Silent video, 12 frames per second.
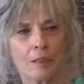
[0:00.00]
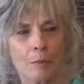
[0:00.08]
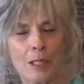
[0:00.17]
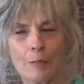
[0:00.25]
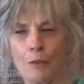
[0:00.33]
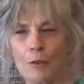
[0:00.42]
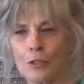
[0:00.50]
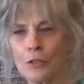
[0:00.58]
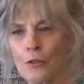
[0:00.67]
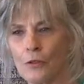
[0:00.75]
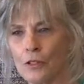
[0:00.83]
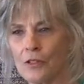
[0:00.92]
people, we
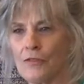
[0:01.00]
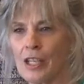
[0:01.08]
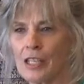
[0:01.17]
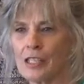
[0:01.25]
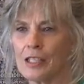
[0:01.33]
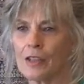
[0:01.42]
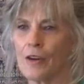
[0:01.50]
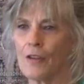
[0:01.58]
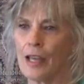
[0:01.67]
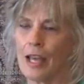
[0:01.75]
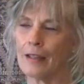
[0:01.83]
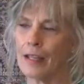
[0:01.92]
show this face and all
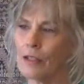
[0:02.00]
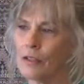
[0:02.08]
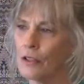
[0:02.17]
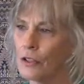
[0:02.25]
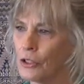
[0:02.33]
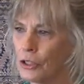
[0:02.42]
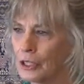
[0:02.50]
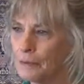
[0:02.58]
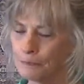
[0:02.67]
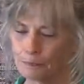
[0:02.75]
that, and that's all good.